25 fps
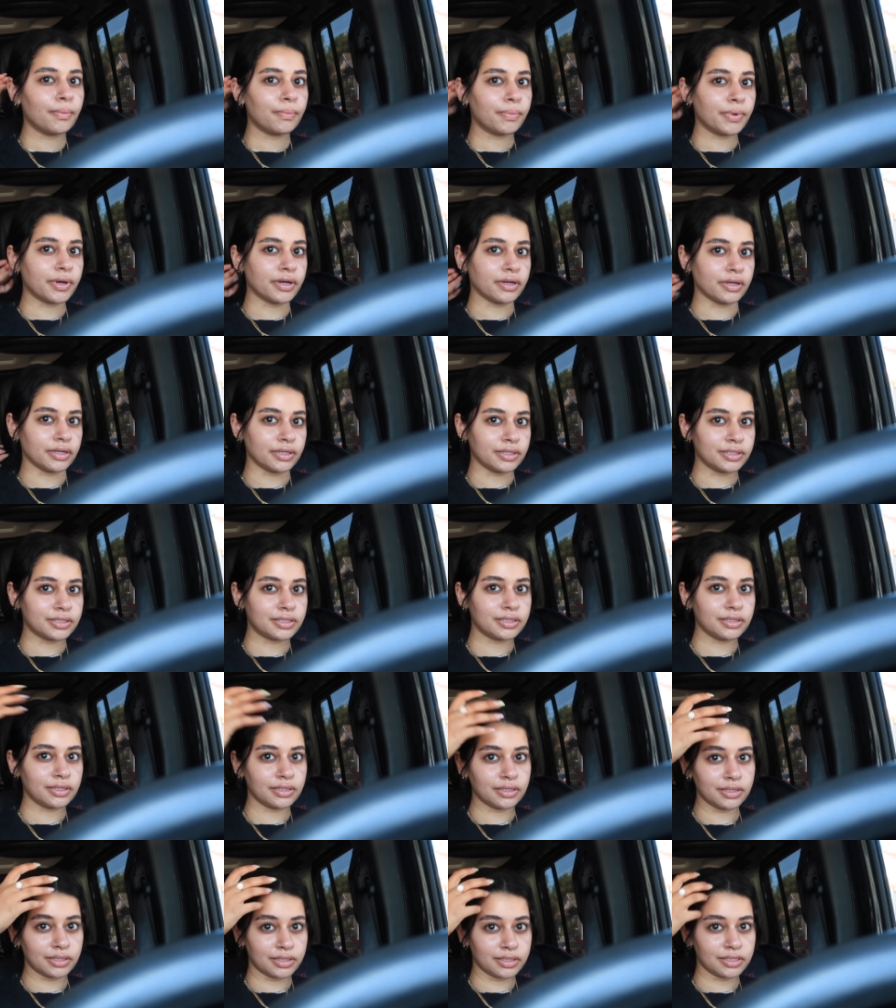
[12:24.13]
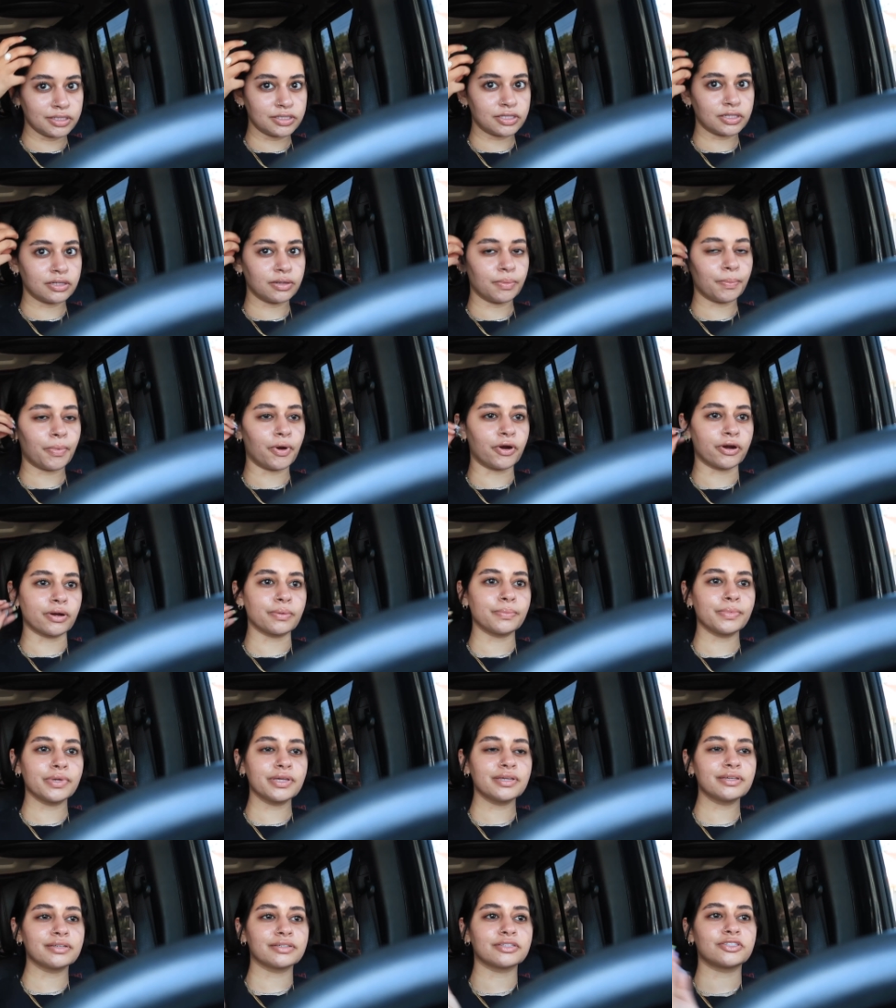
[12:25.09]
But it, it is an
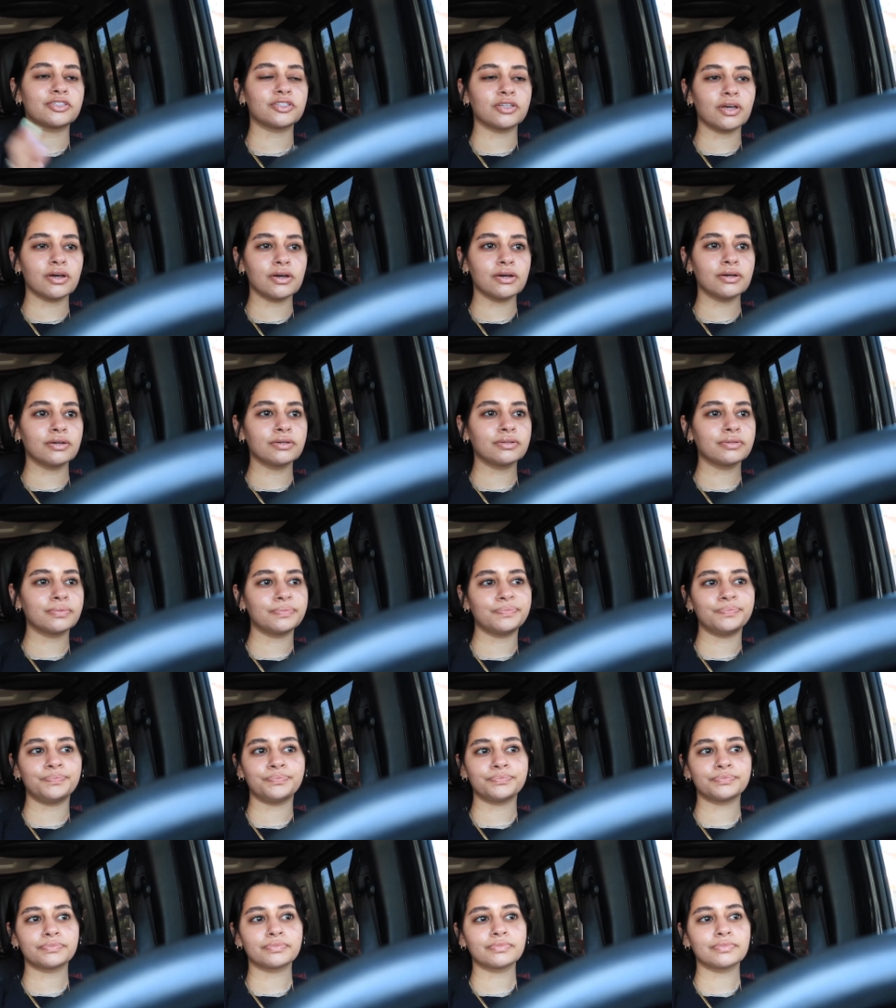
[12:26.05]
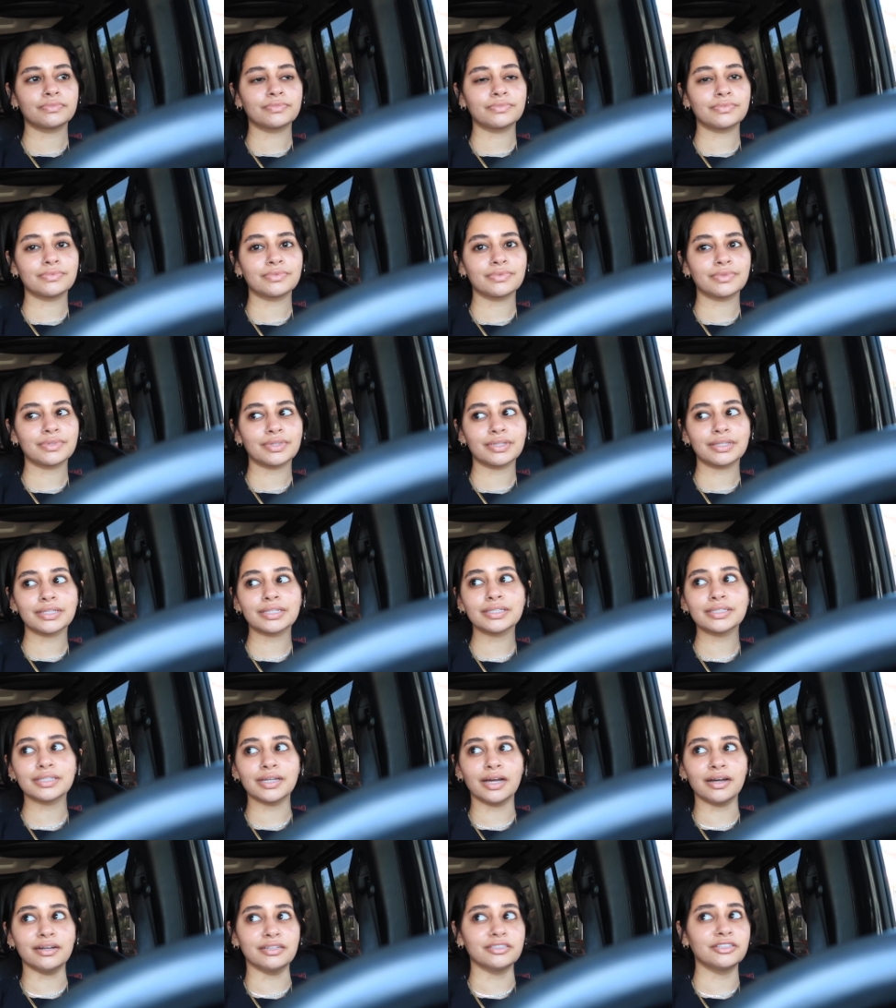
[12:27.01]
apartment, so
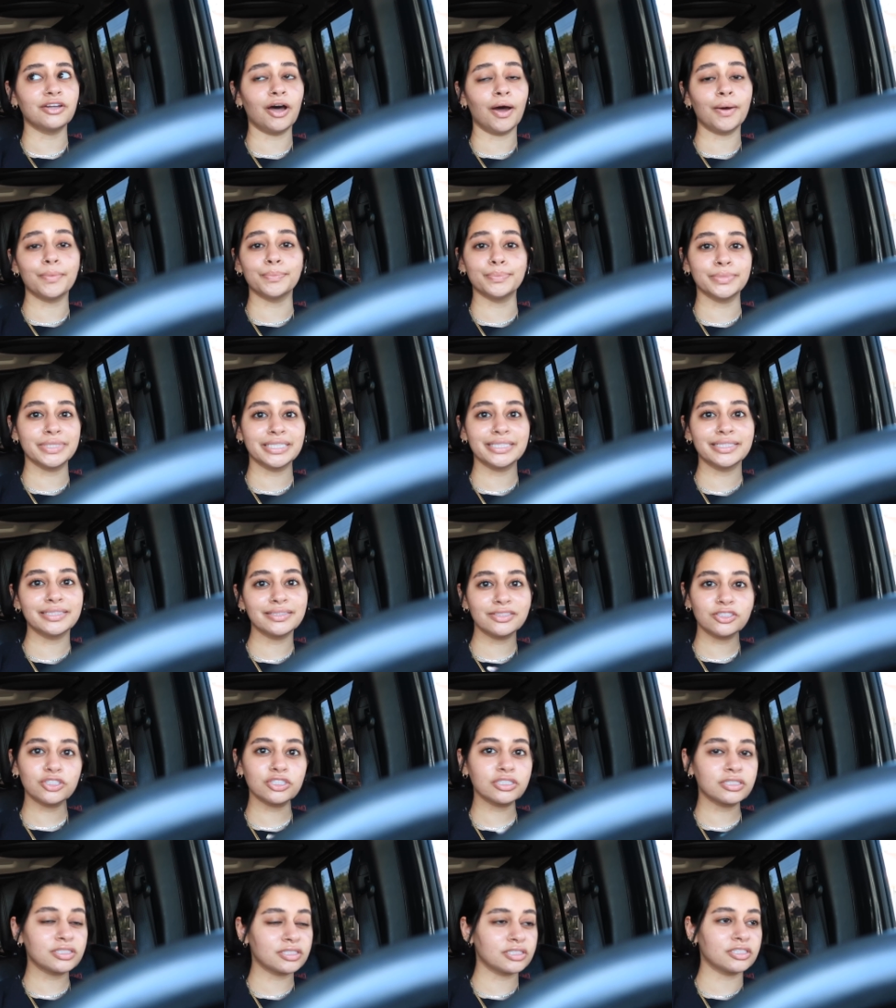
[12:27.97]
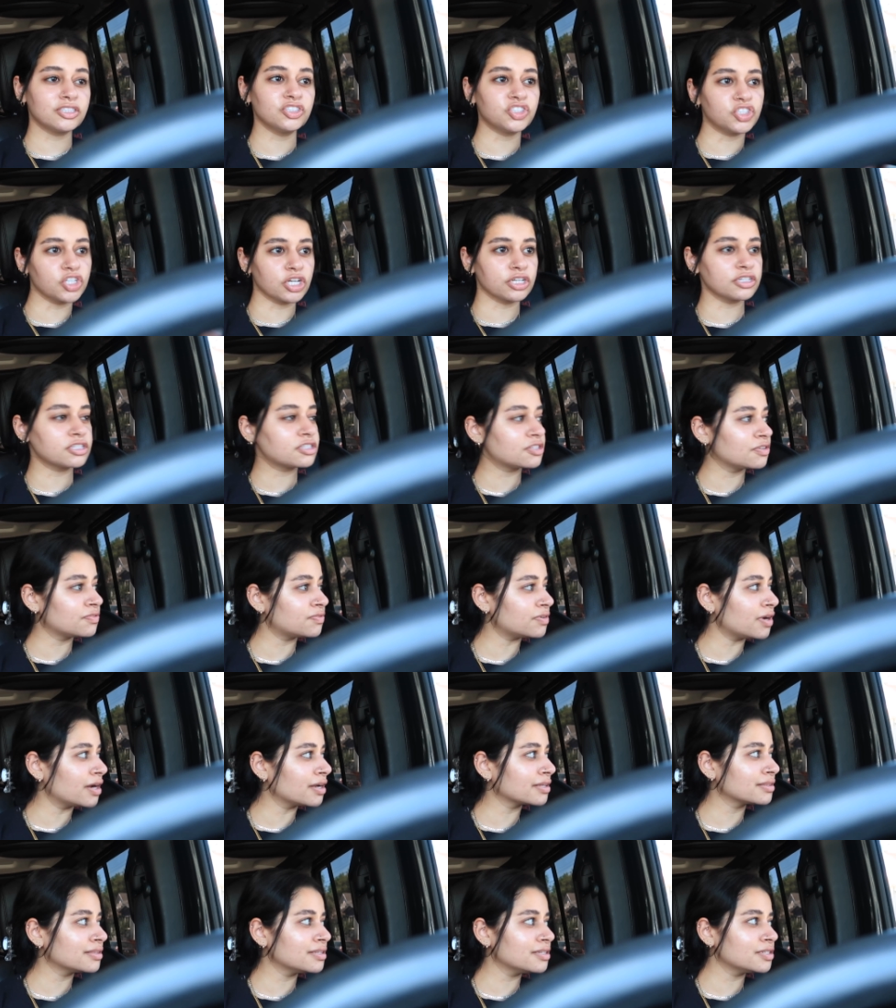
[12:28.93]
yeah, not me just
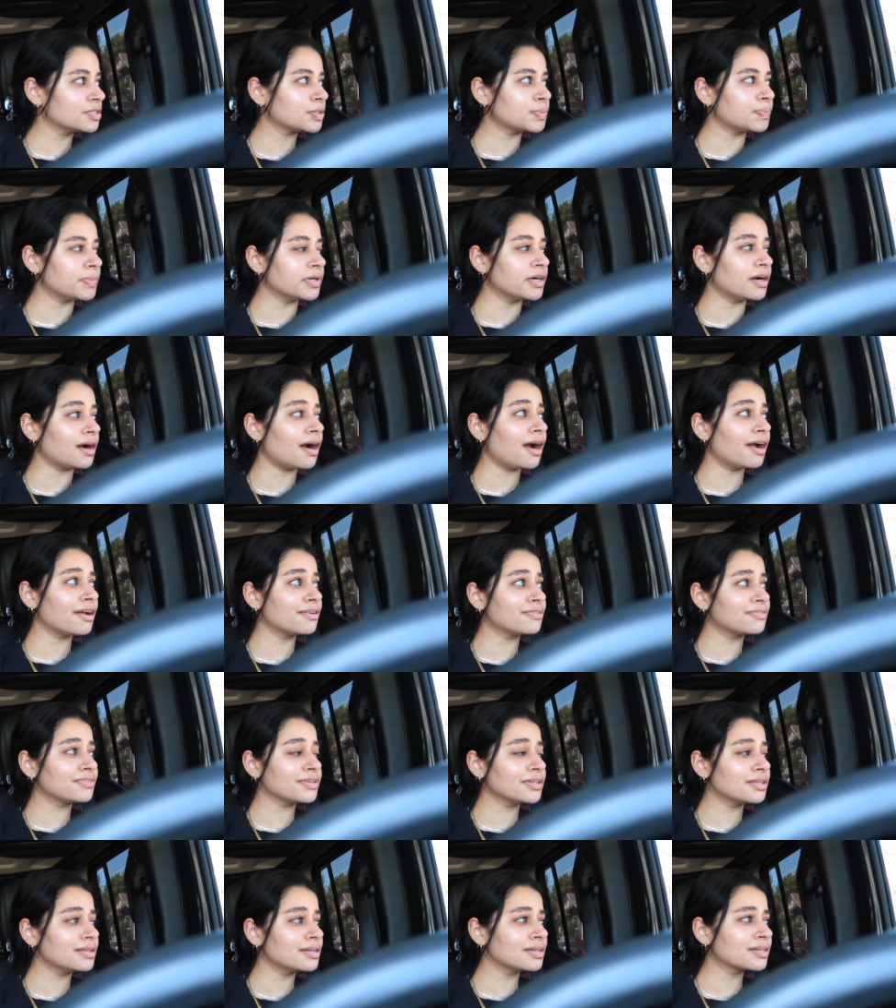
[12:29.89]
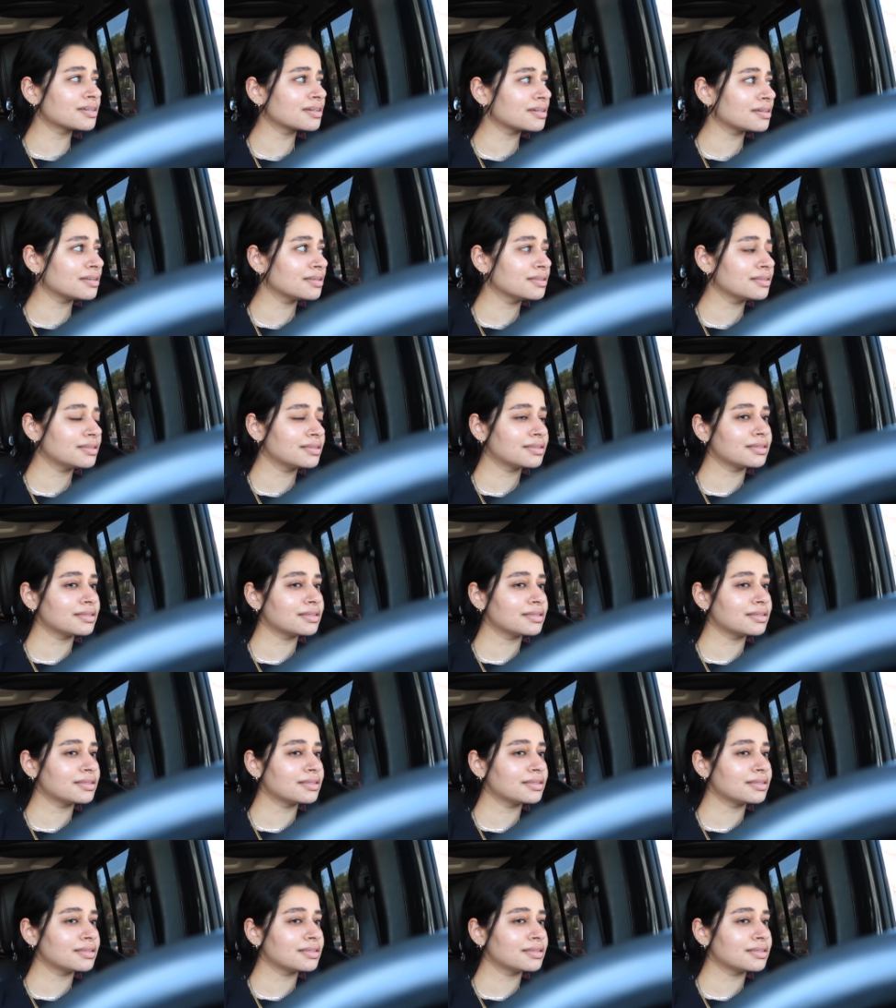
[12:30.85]
justifying this, but I feel like